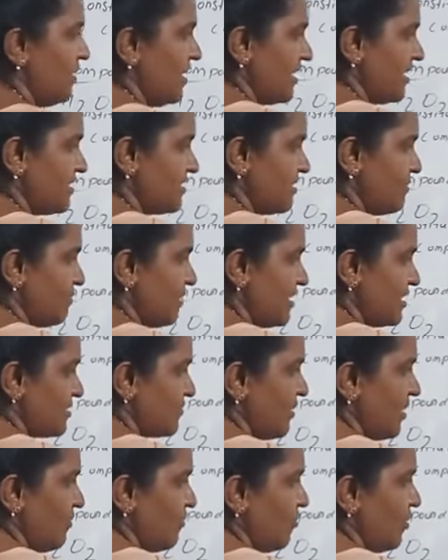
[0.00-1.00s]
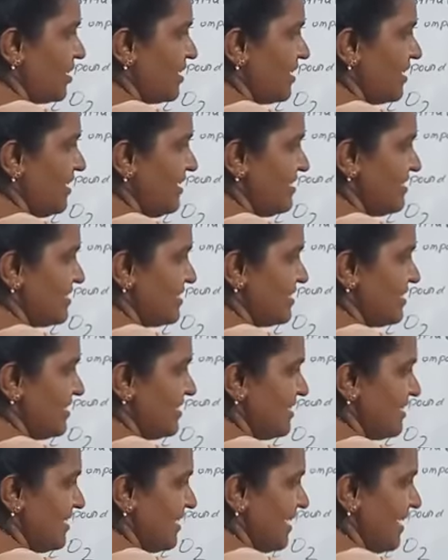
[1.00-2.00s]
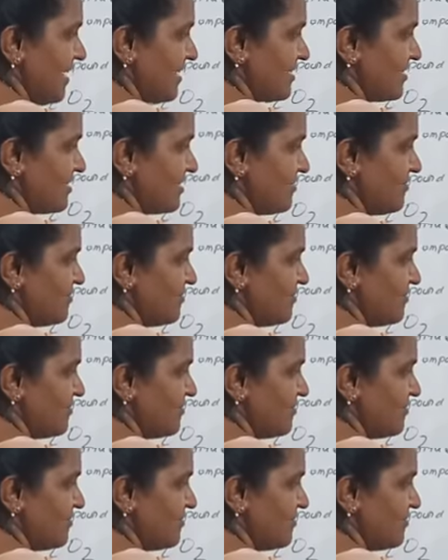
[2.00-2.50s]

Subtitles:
make it simplest form. 1 is 8.